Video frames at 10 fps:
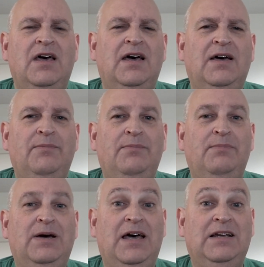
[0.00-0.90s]

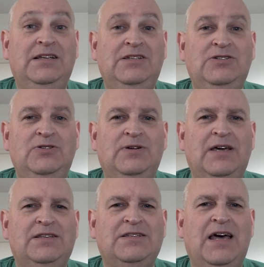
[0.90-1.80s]
But at least you
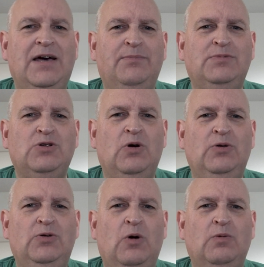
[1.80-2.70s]
get tabs
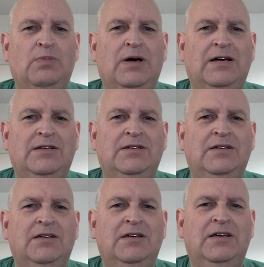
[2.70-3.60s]
on Notepad
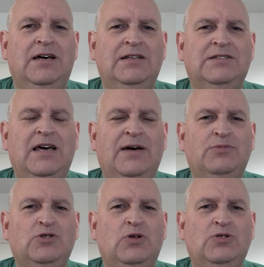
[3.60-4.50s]
and
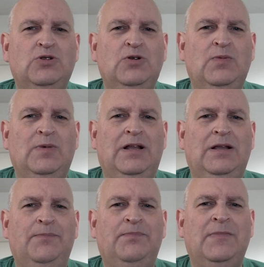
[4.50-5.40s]
tabs on Terminal,